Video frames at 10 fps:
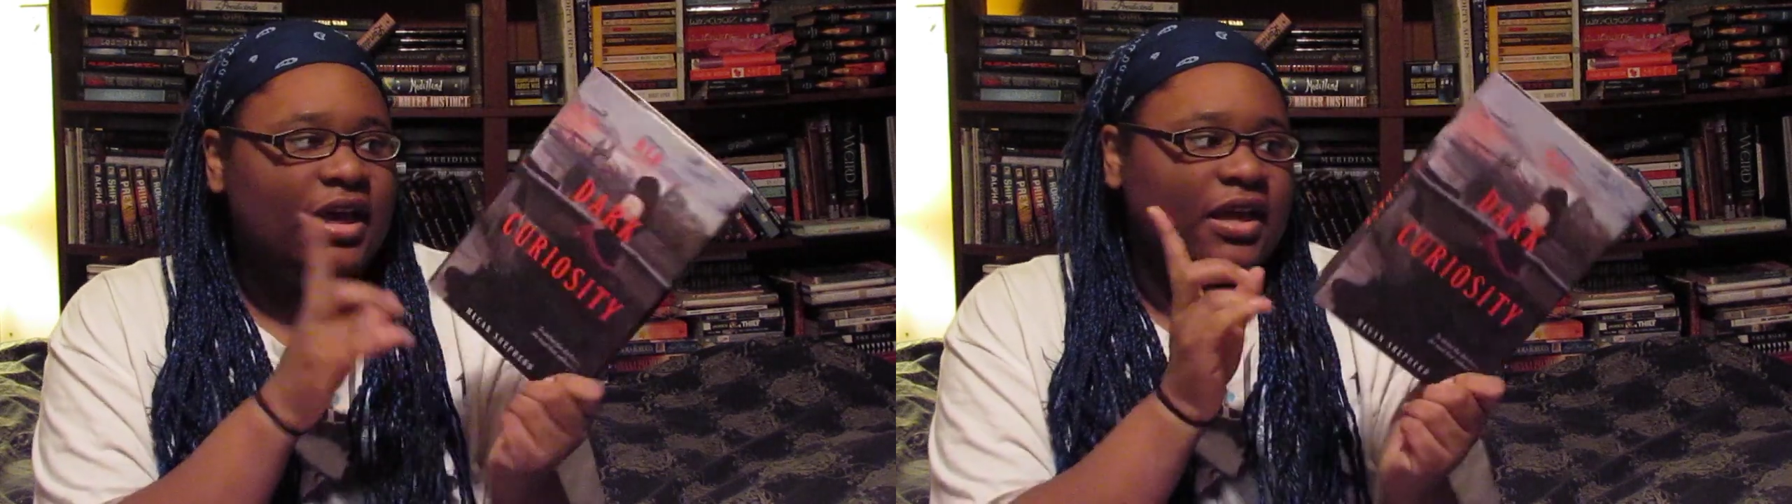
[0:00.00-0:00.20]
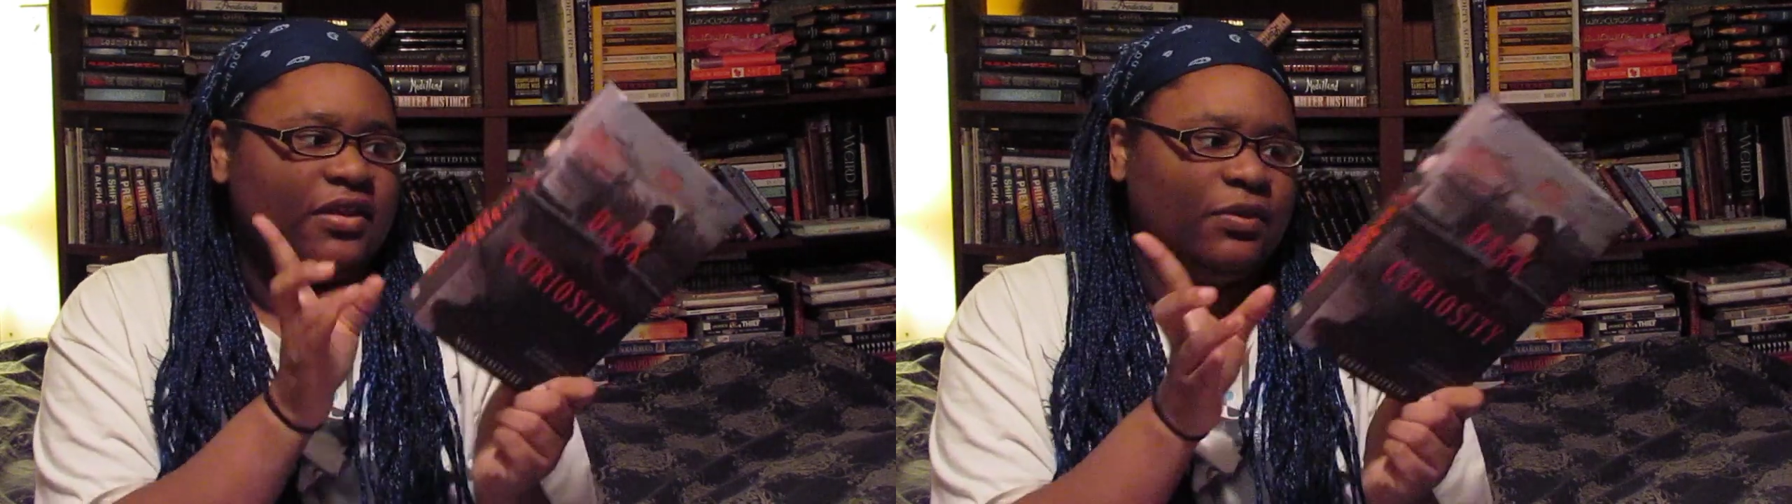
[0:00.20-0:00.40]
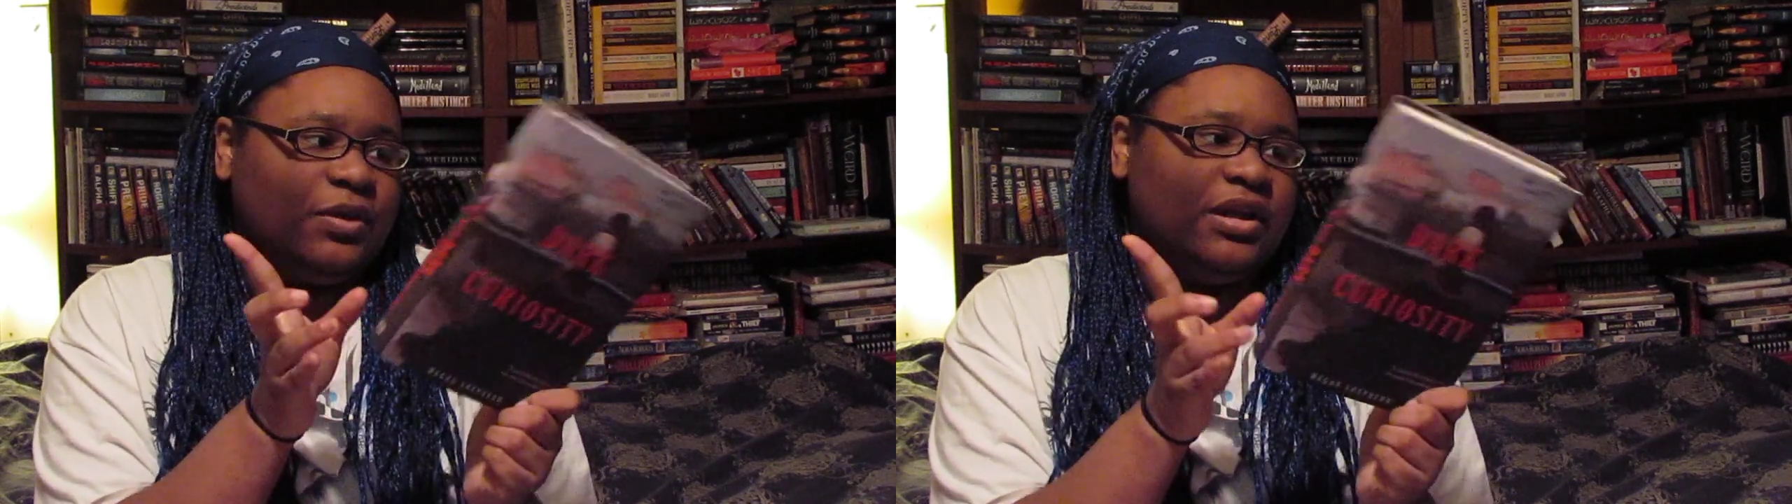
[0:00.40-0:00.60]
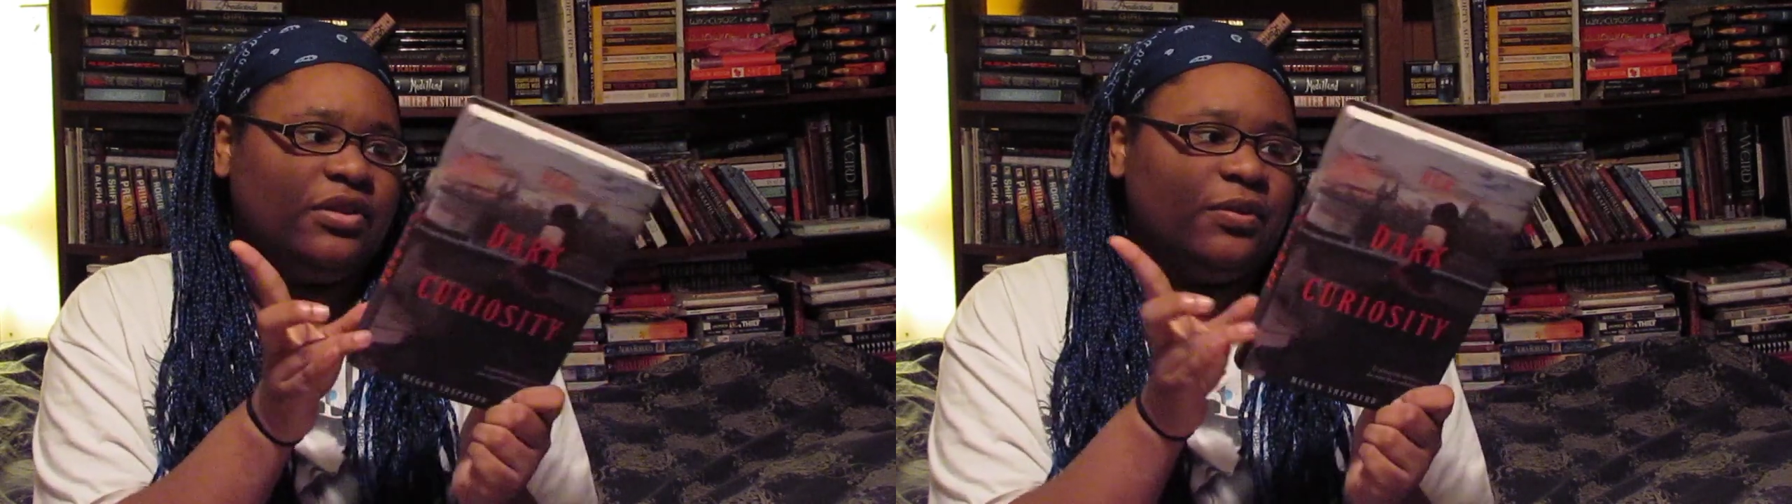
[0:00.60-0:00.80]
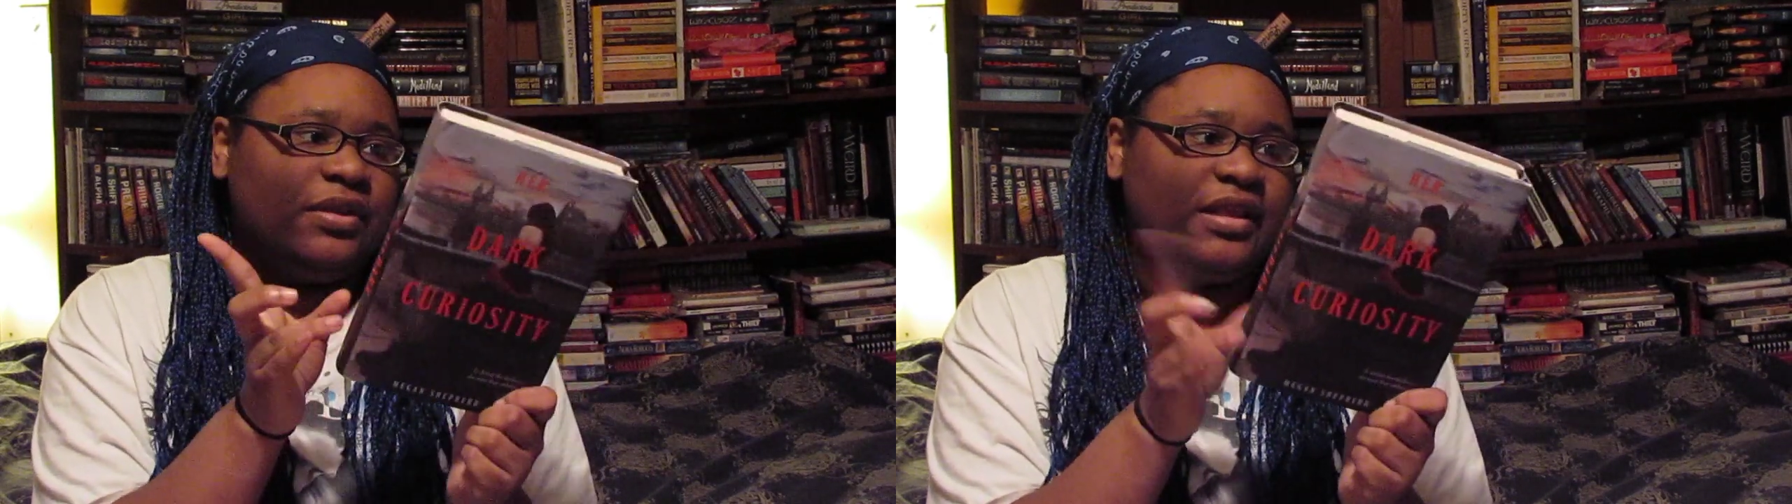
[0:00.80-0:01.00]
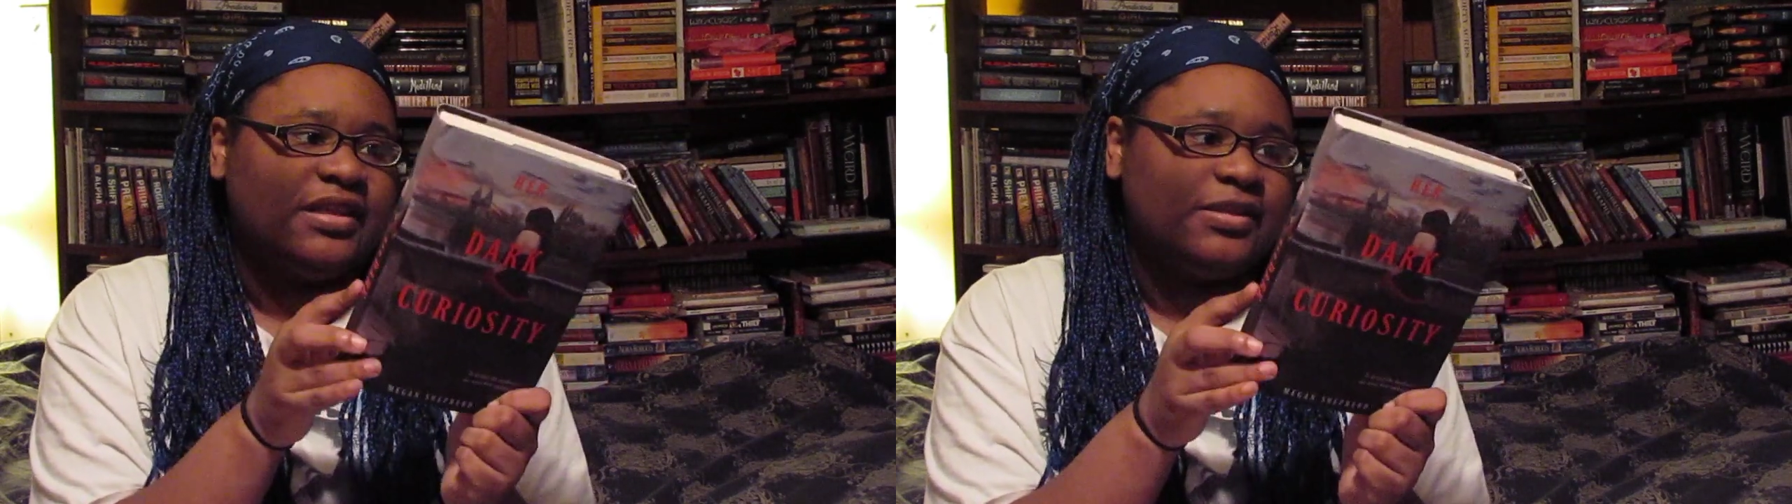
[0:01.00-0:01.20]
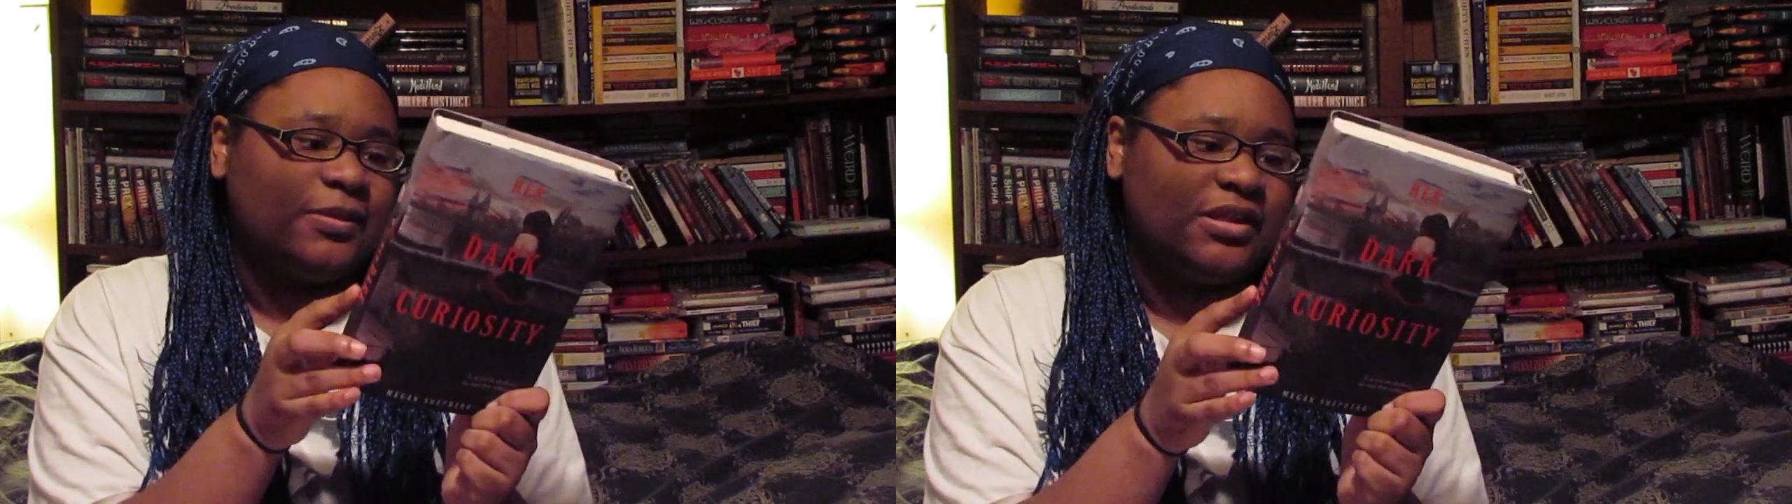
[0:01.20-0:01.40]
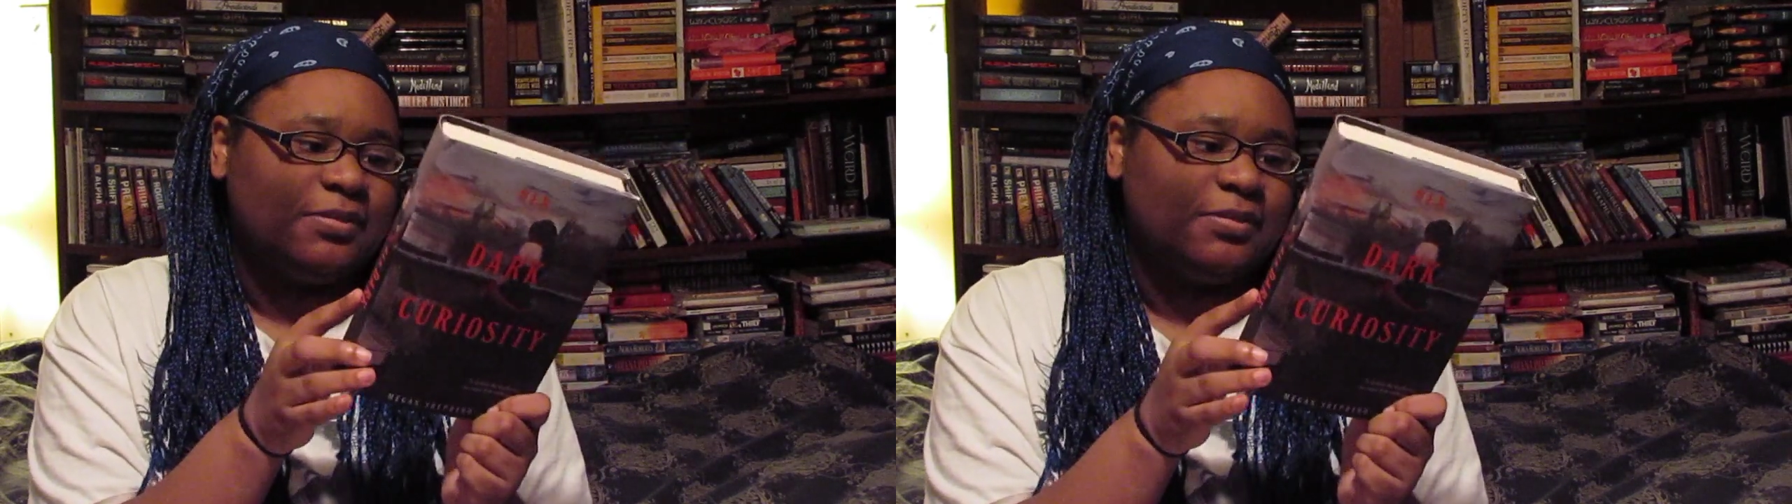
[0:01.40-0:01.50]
and then reading the one that this one is